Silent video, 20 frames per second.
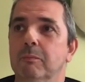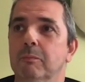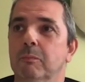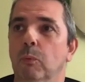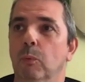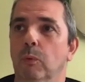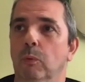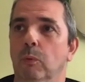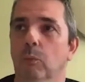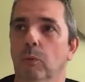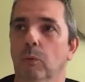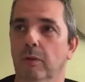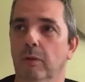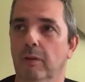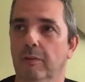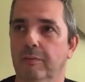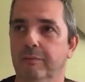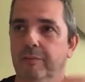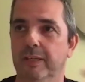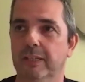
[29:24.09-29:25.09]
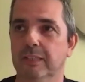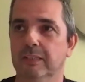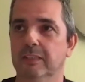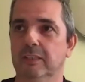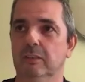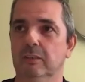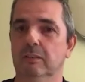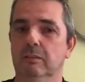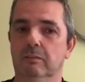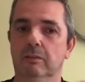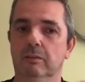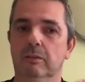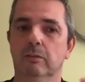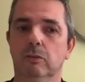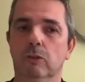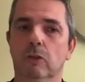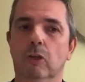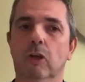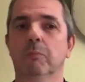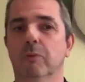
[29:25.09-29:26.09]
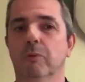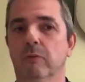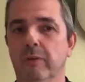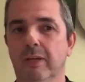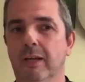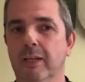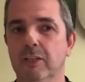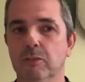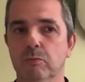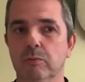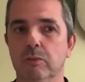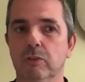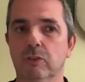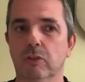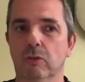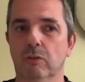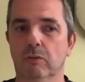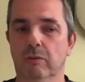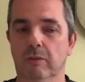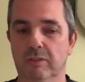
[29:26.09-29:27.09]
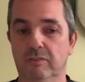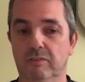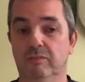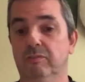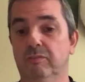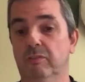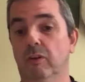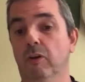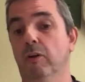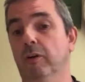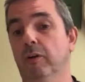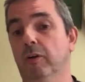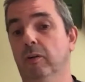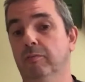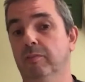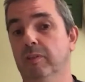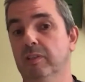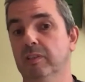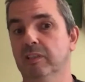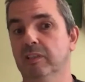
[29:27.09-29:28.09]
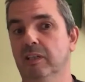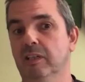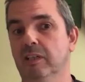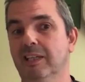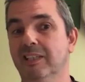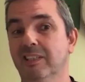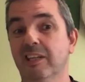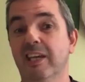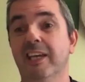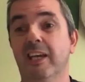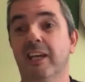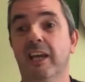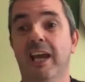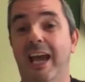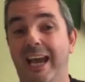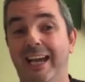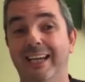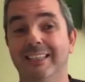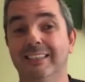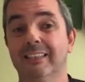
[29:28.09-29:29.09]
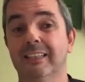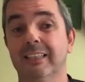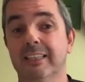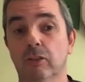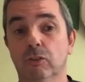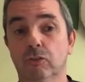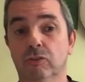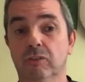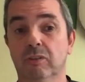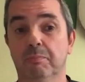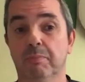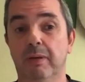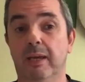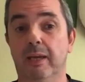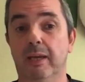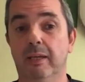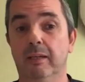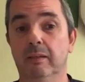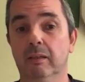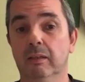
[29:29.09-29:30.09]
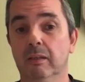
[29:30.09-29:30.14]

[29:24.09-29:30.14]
One of the things that you come to realize when you do this long enough is that it actually does depend.